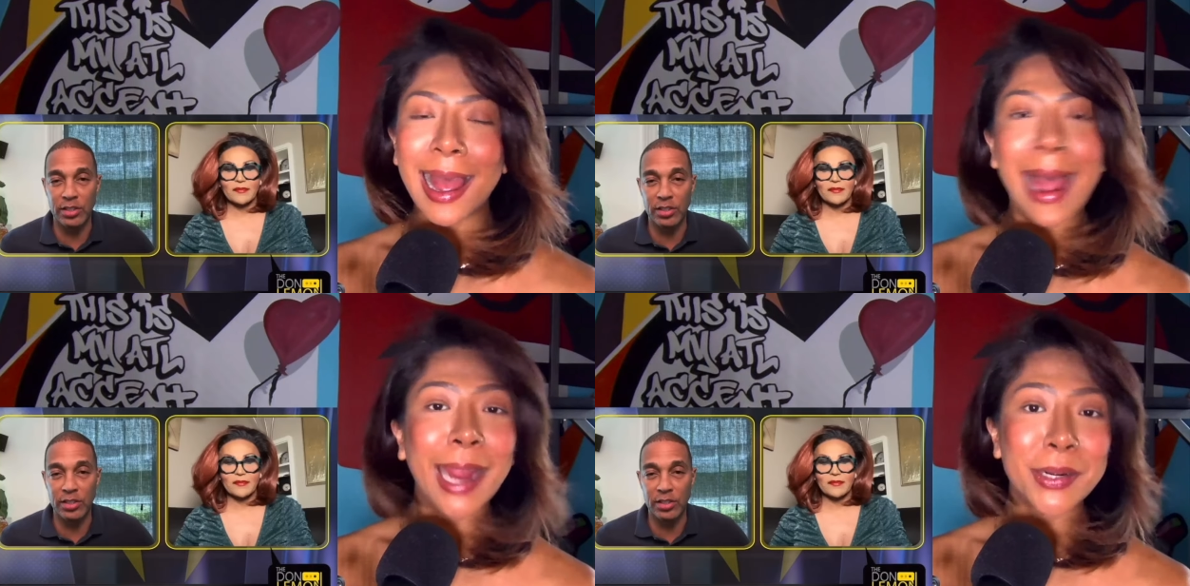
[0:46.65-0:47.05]

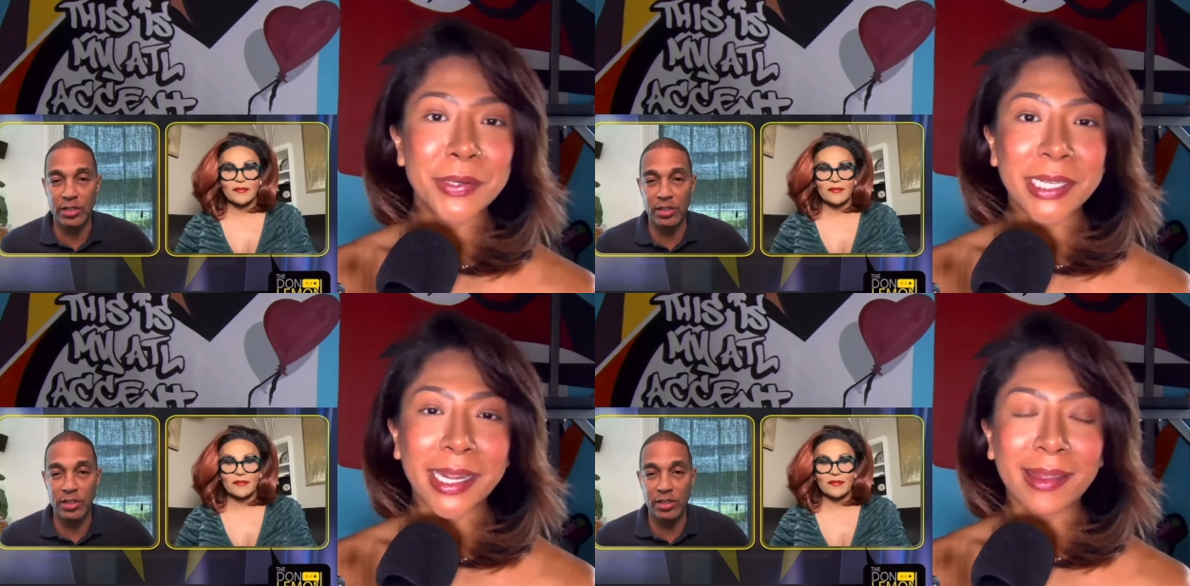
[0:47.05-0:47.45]
Speaker 1: I don't
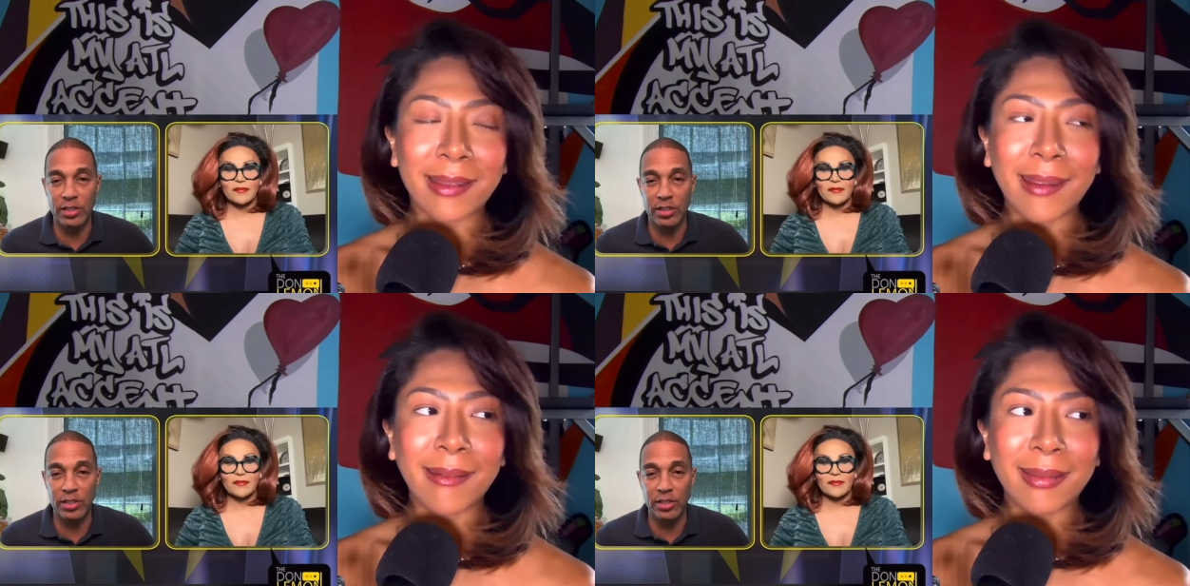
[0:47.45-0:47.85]
really
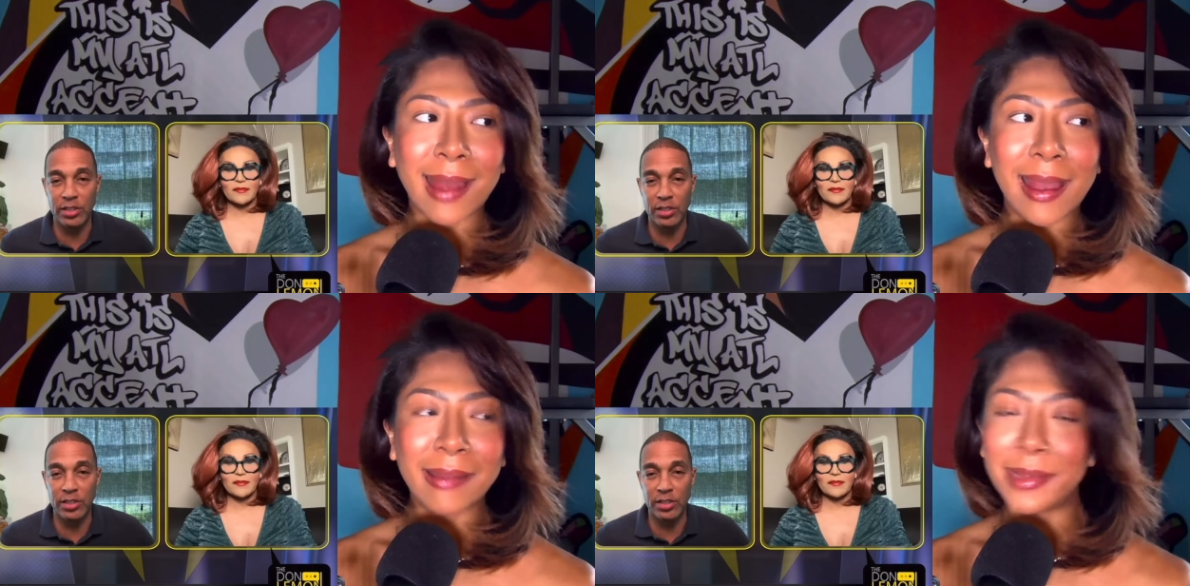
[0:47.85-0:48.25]
think
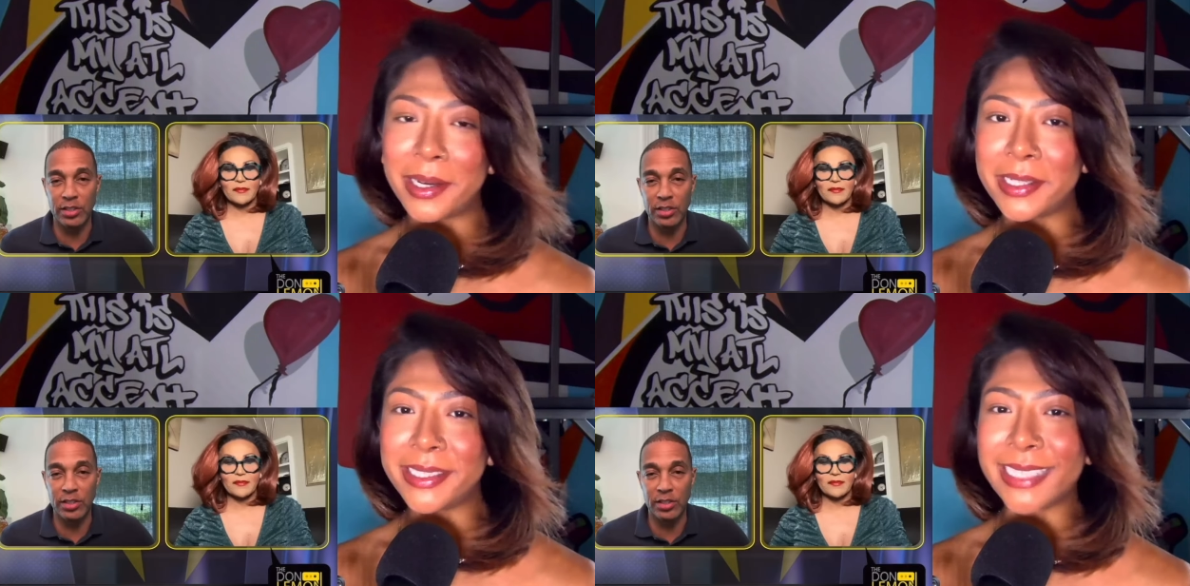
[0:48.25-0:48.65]
that
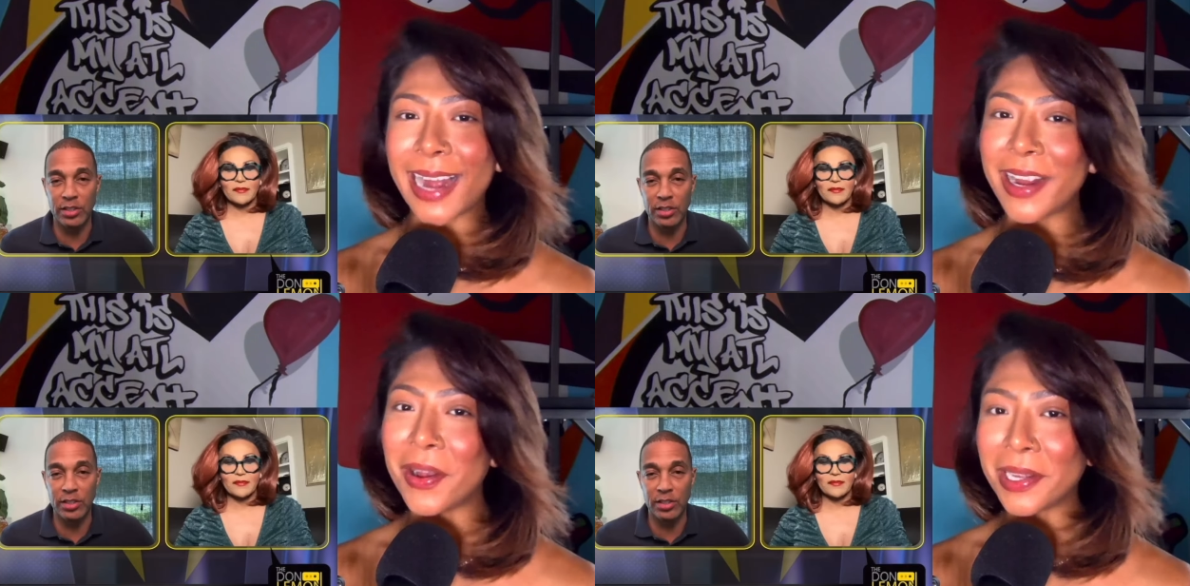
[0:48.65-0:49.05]
there's
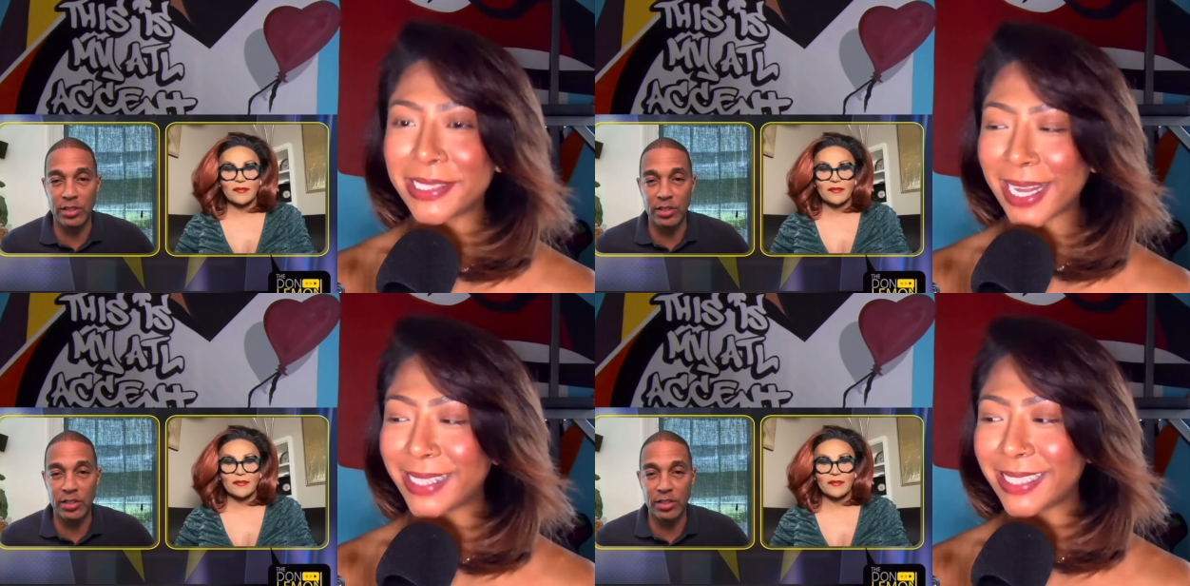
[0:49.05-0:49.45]
any hot
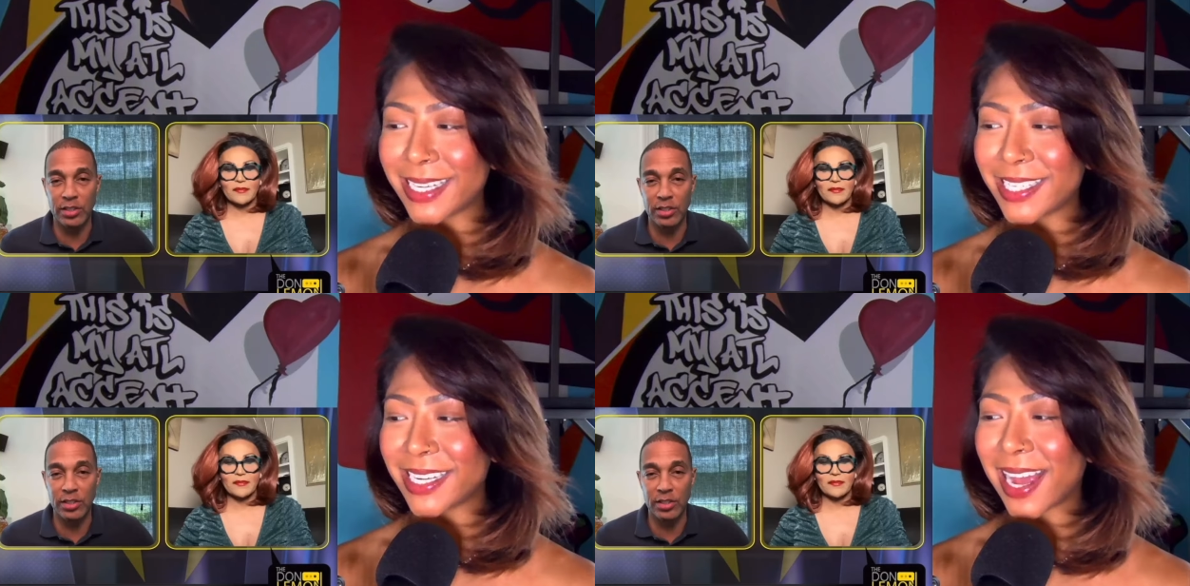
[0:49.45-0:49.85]
takes that
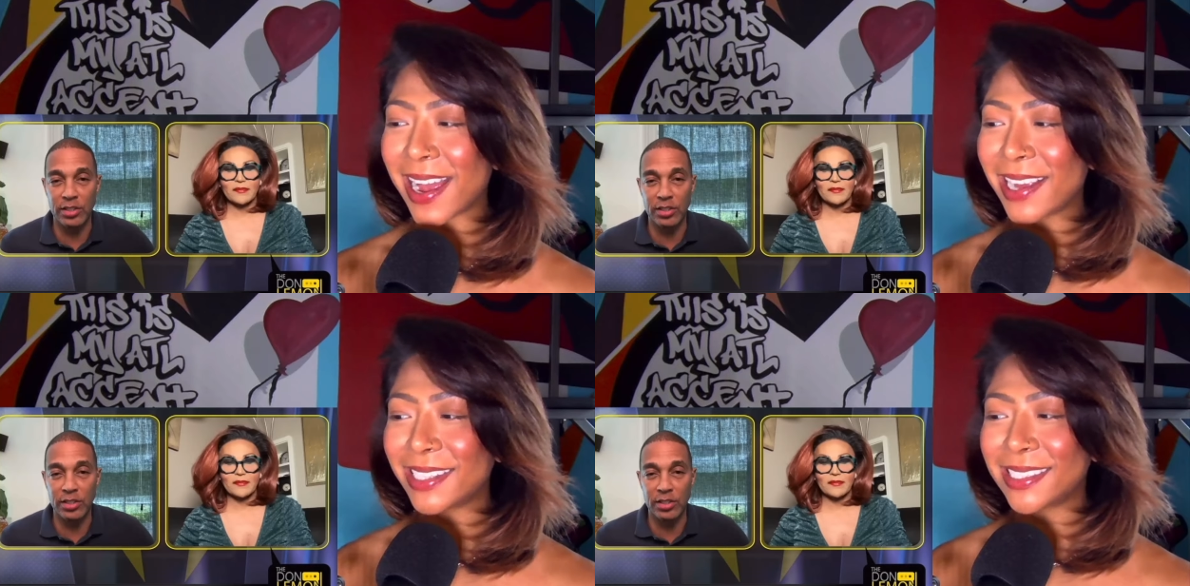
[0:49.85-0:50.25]
she
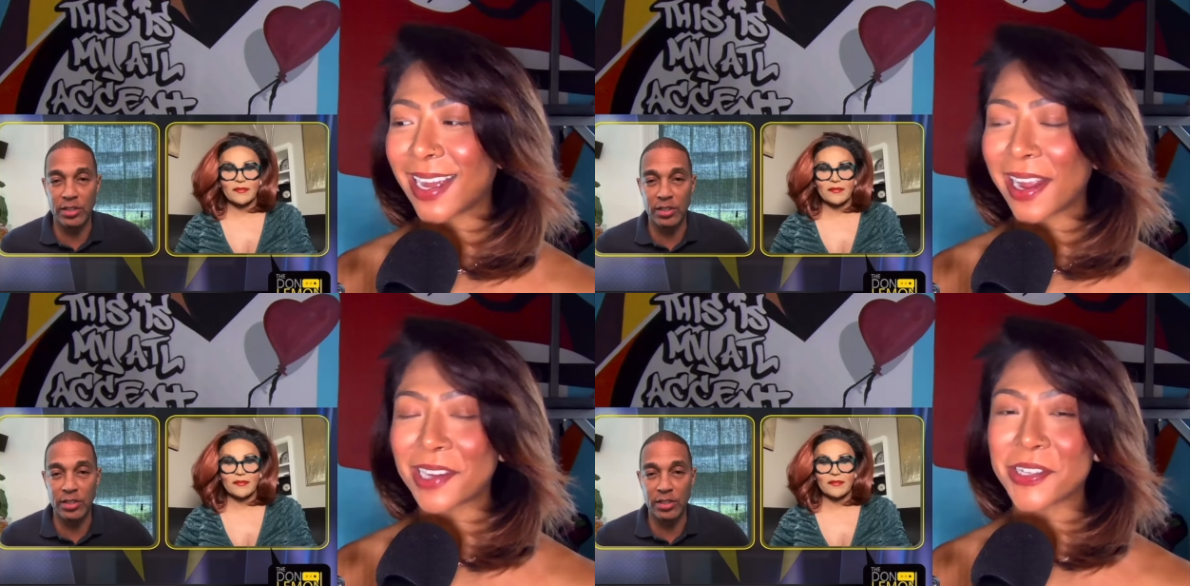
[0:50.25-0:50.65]
has.
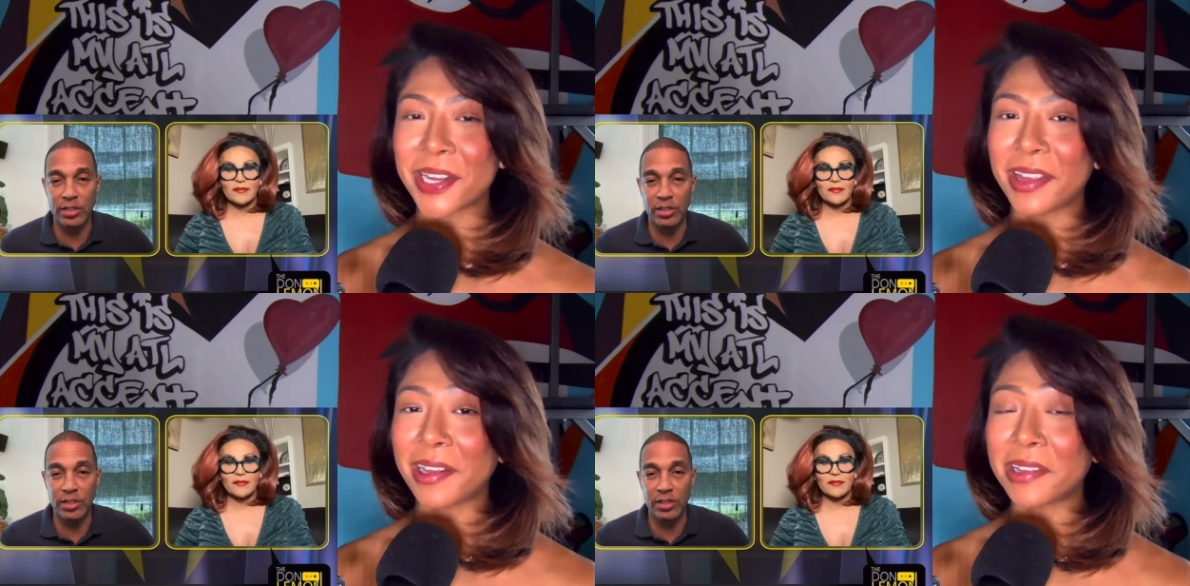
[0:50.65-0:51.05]
I actually
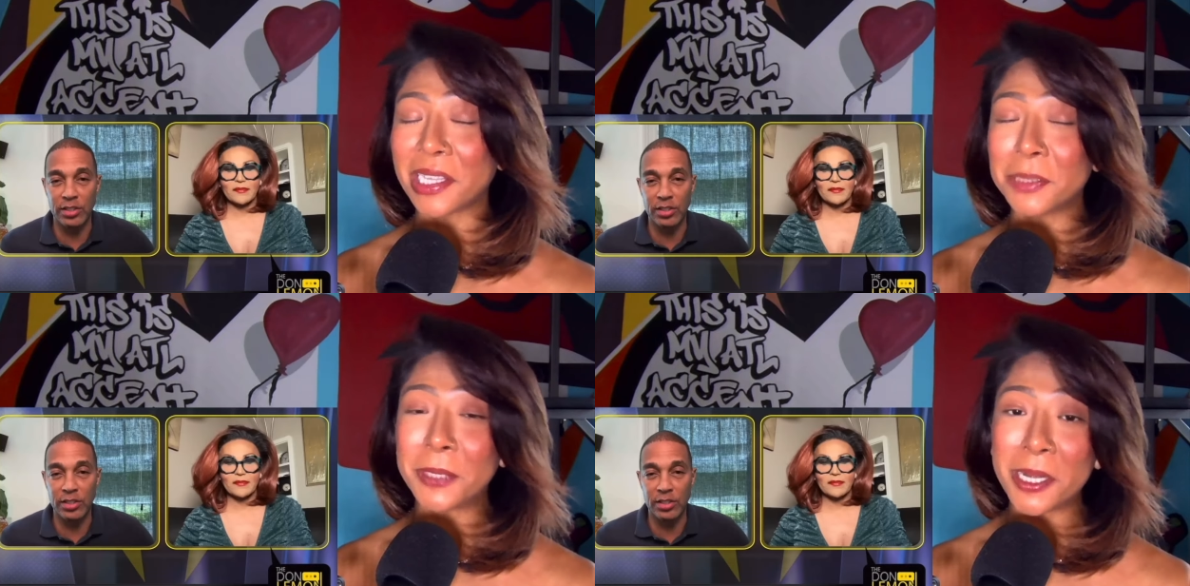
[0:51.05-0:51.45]
think
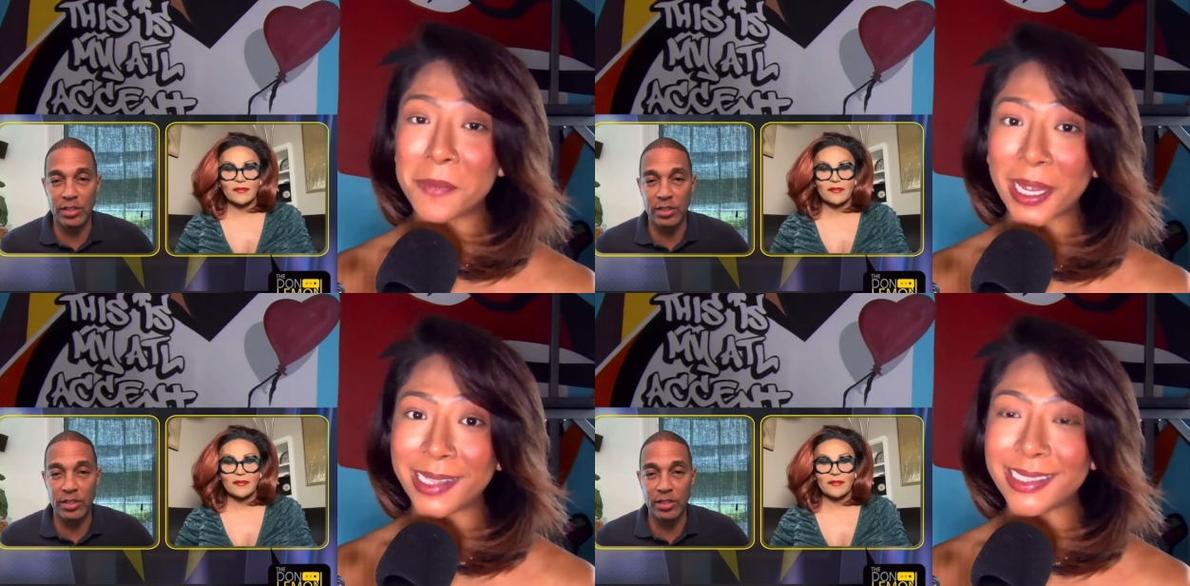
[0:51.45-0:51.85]
that's pretty
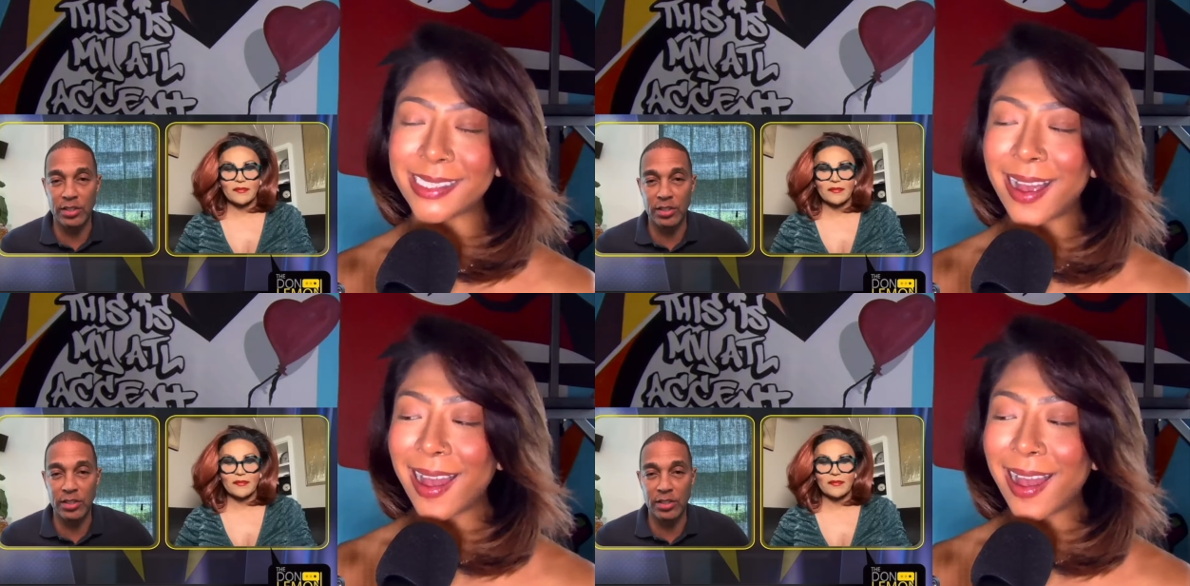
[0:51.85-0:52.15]
base.